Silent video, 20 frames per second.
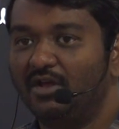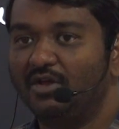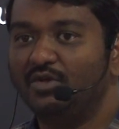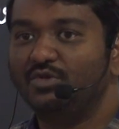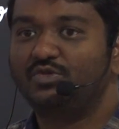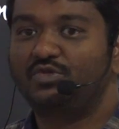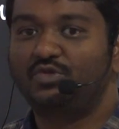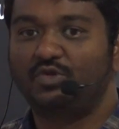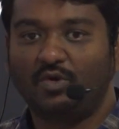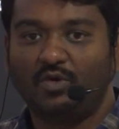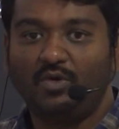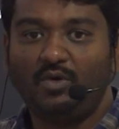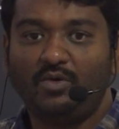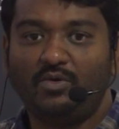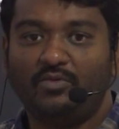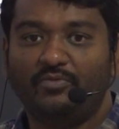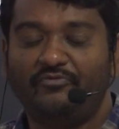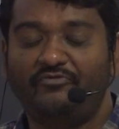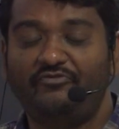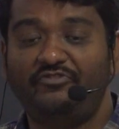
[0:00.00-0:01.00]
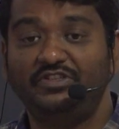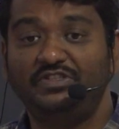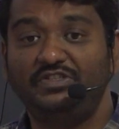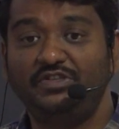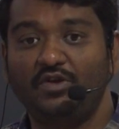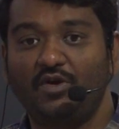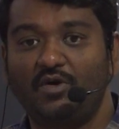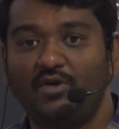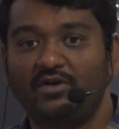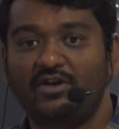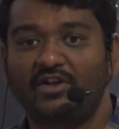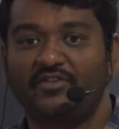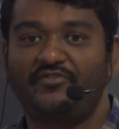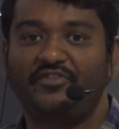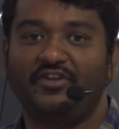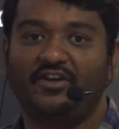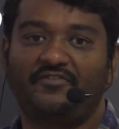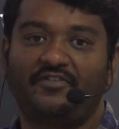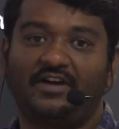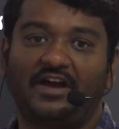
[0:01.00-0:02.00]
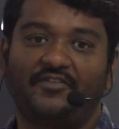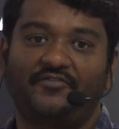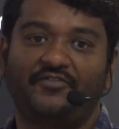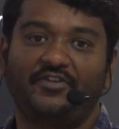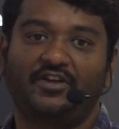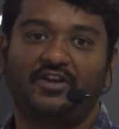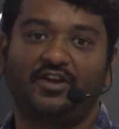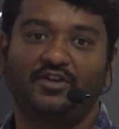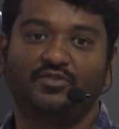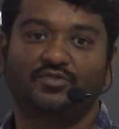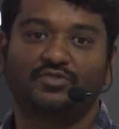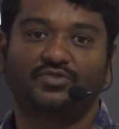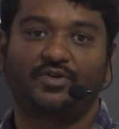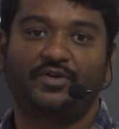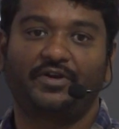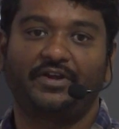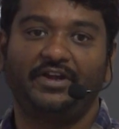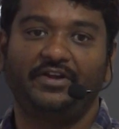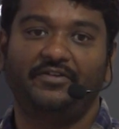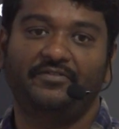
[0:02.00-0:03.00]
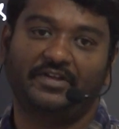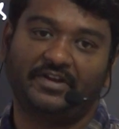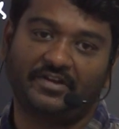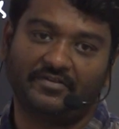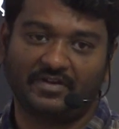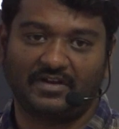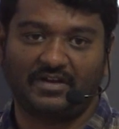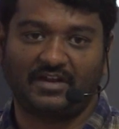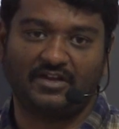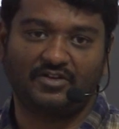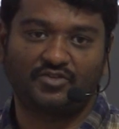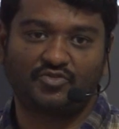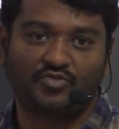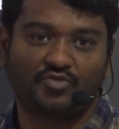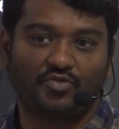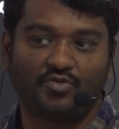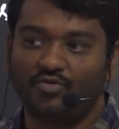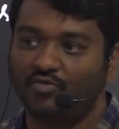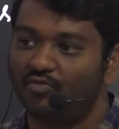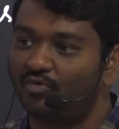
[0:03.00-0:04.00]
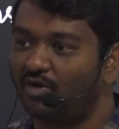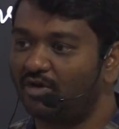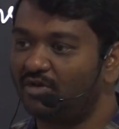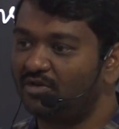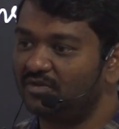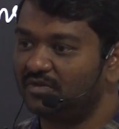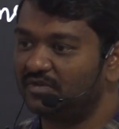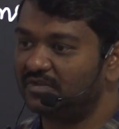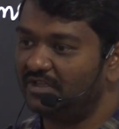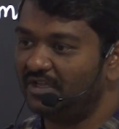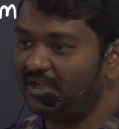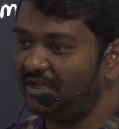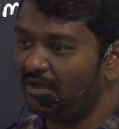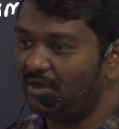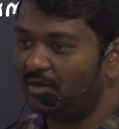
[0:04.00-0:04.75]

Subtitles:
So, physiography of Africa you should read very well. I'll show you what to see.